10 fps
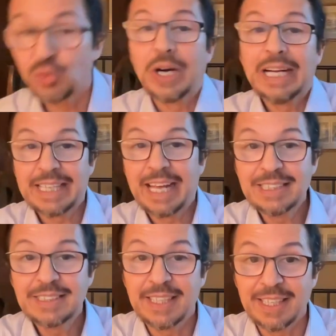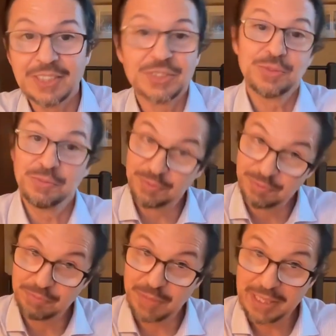write essays,
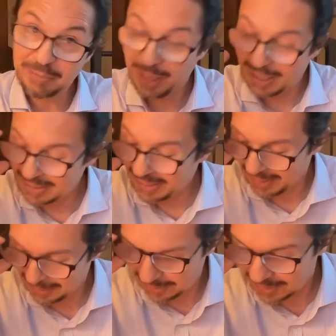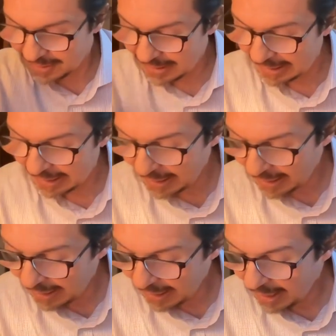make podcasts.
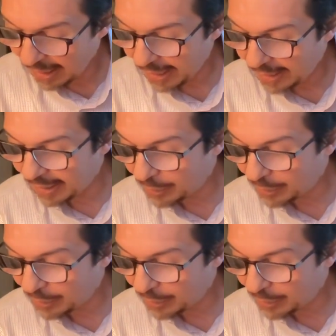And